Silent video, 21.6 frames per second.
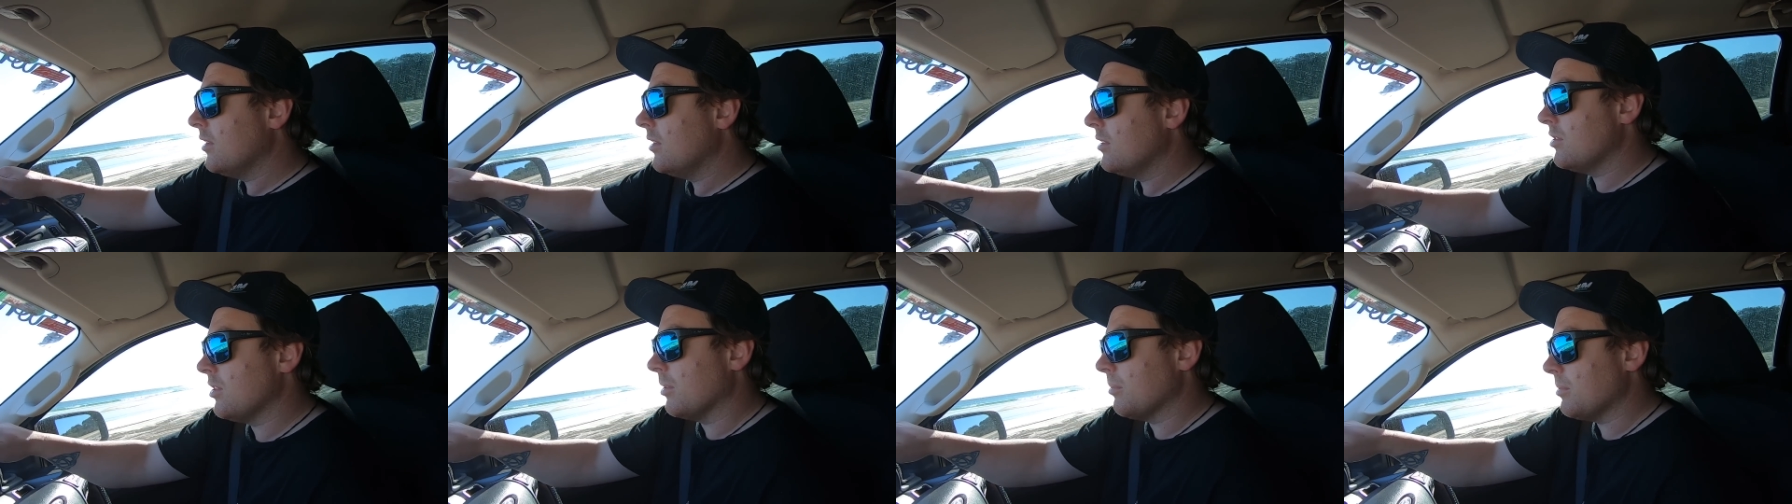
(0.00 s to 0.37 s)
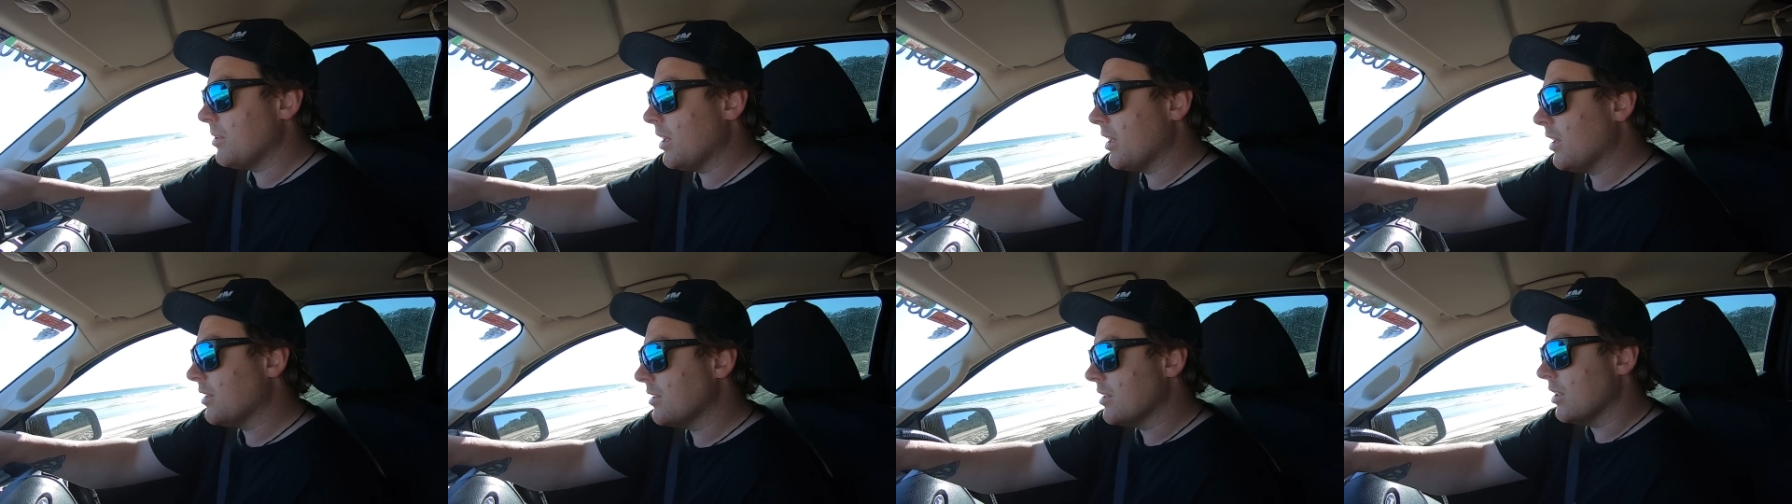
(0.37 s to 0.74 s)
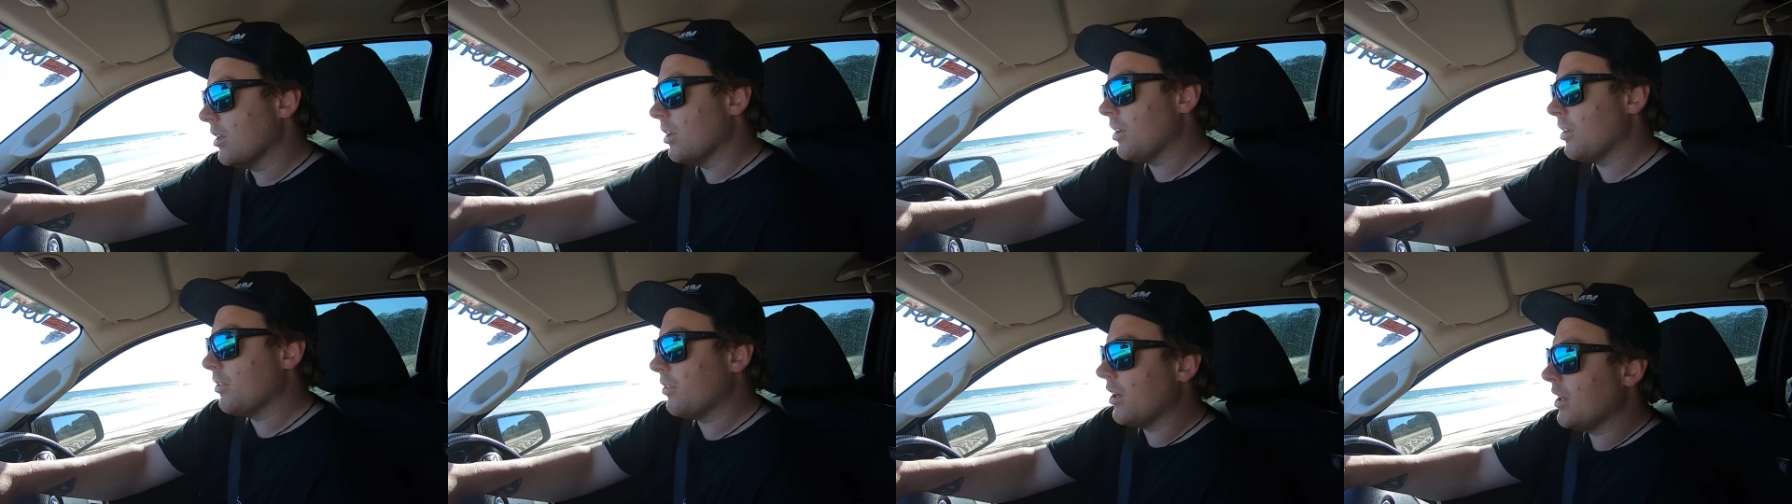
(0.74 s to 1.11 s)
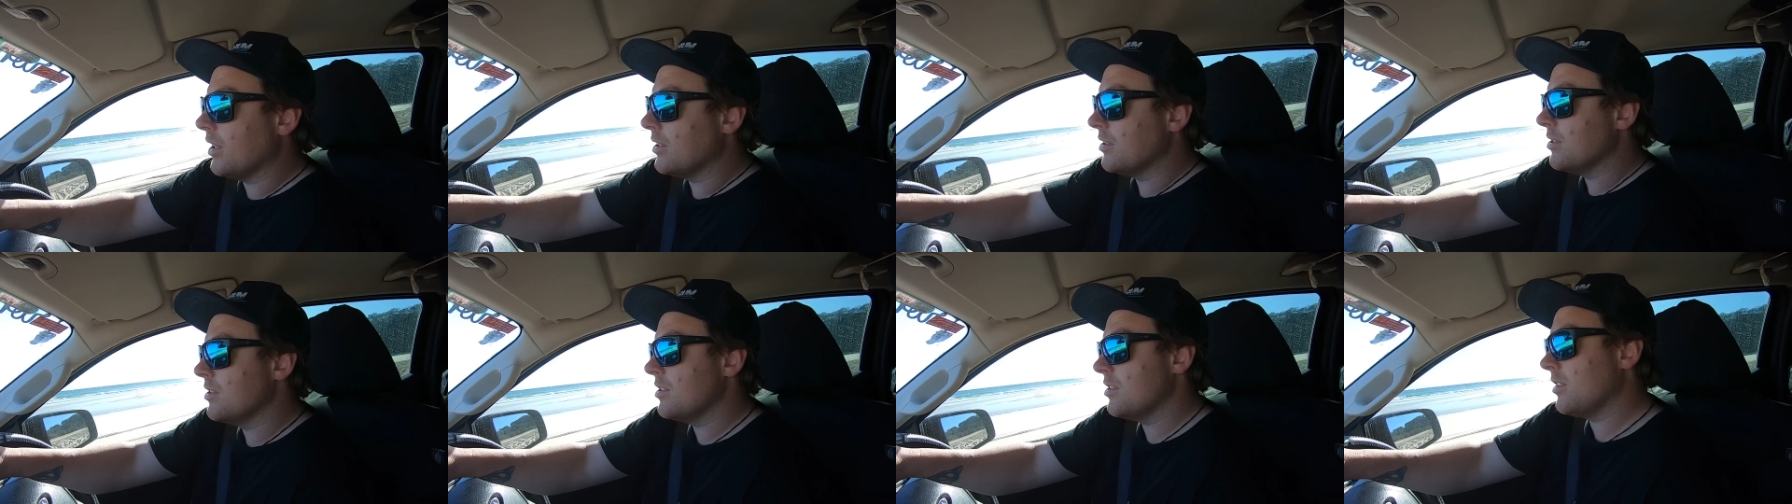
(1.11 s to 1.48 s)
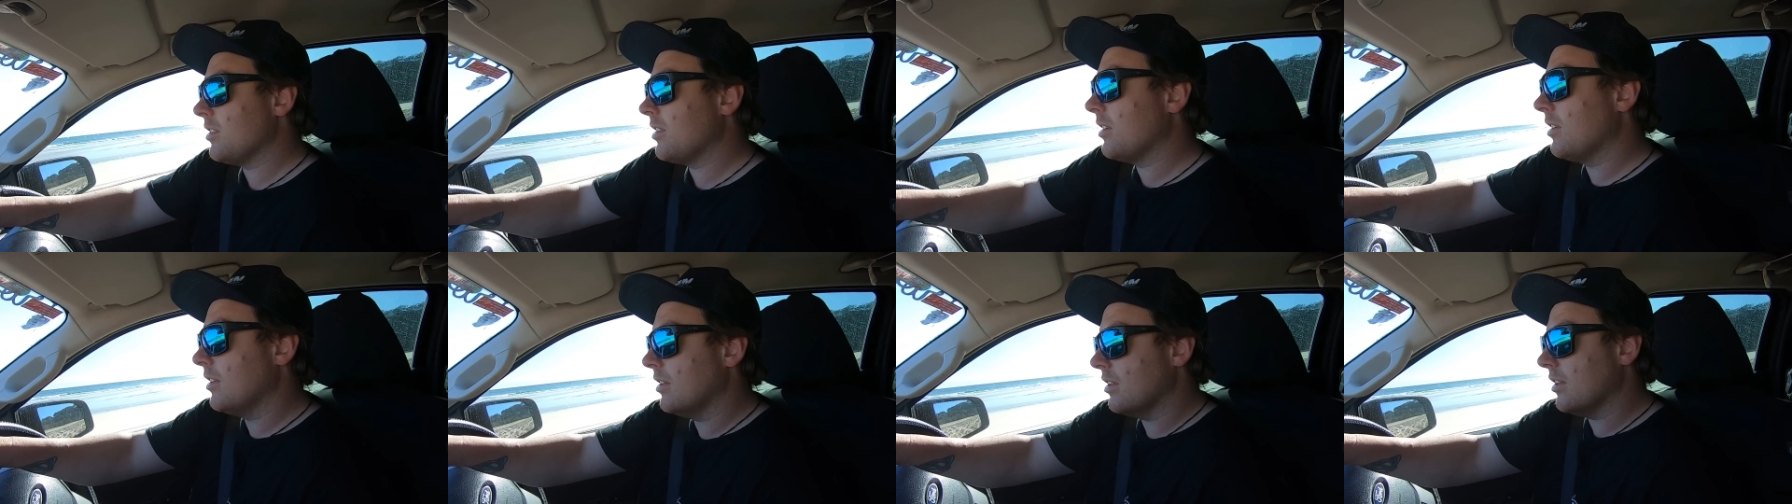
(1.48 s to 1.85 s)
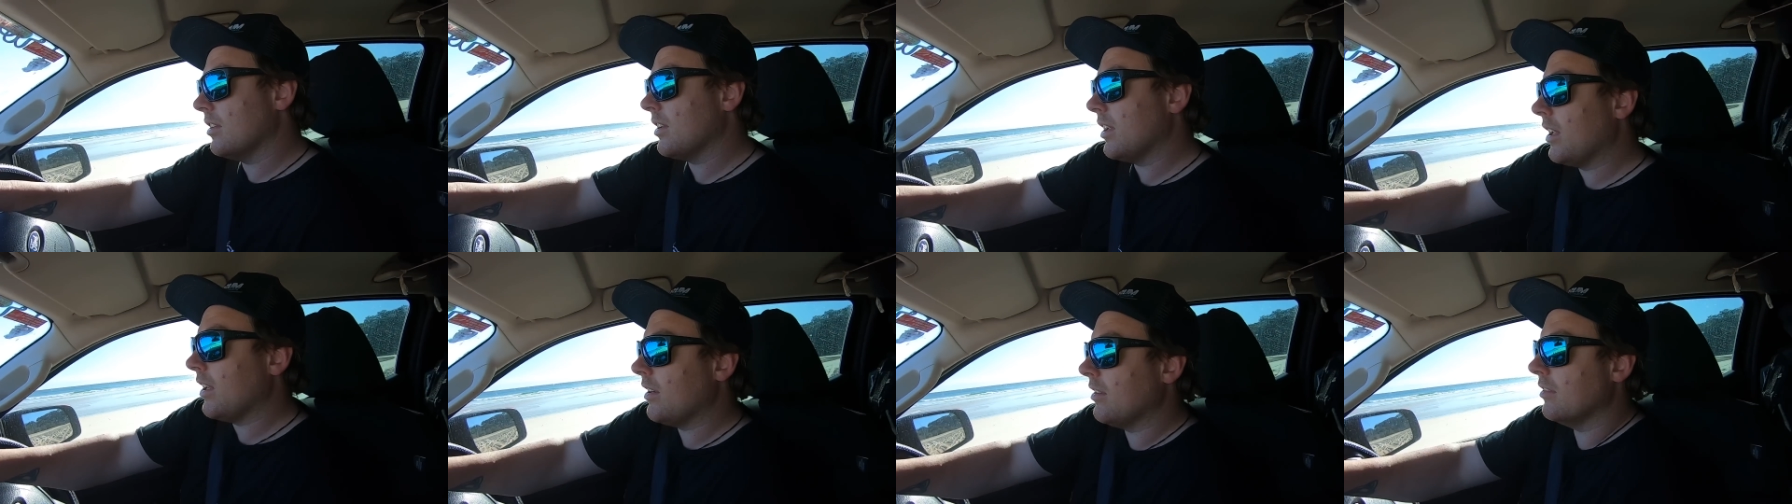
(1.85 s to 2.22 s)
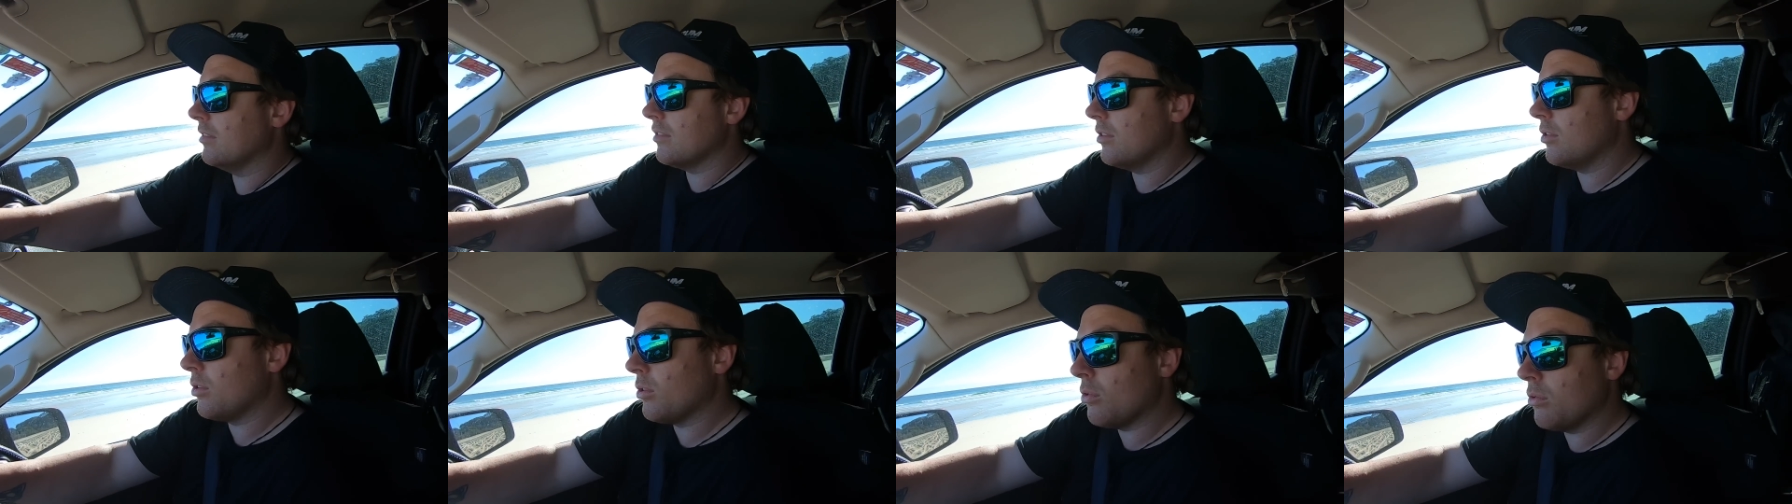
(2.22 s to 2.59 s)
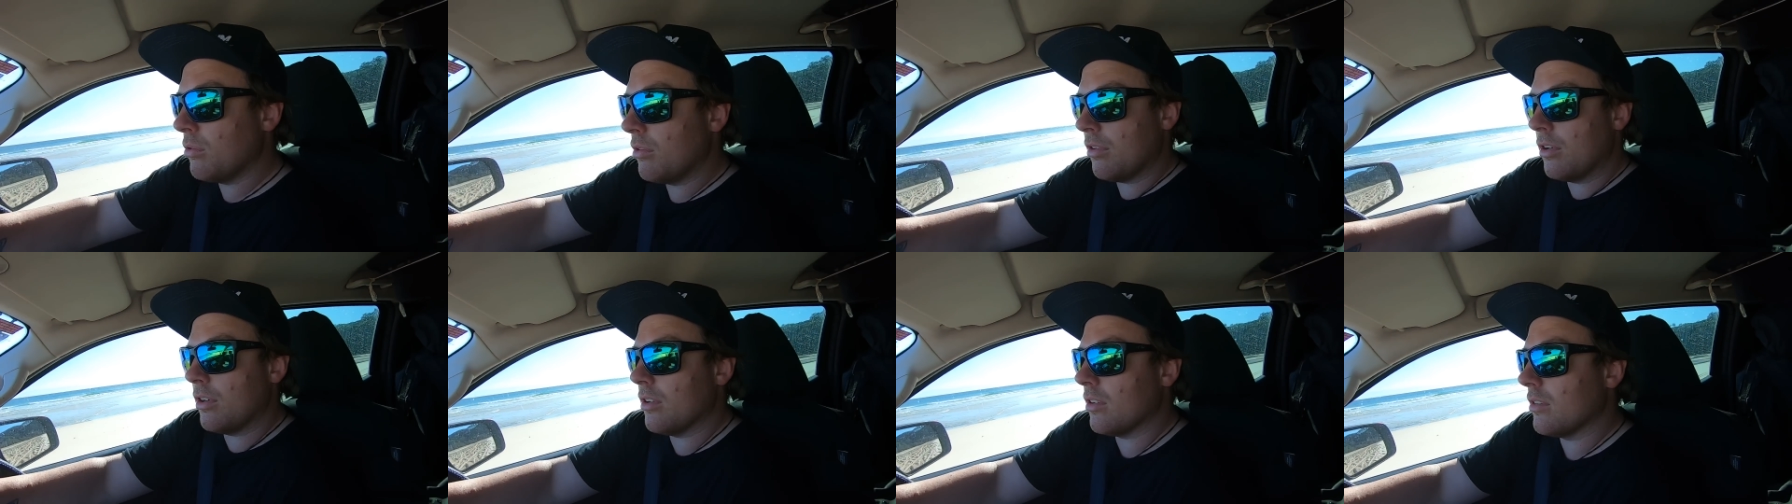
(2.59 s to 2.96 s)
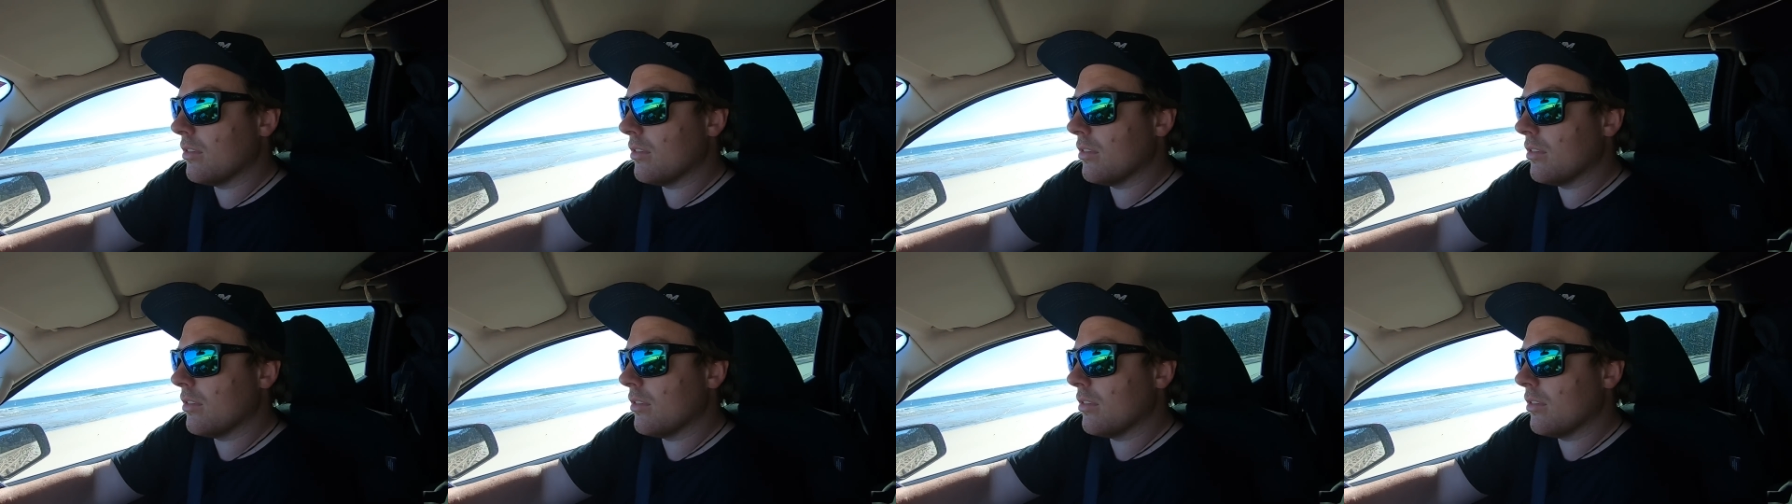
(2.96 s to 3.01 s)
dropped down into low range and crawled through it.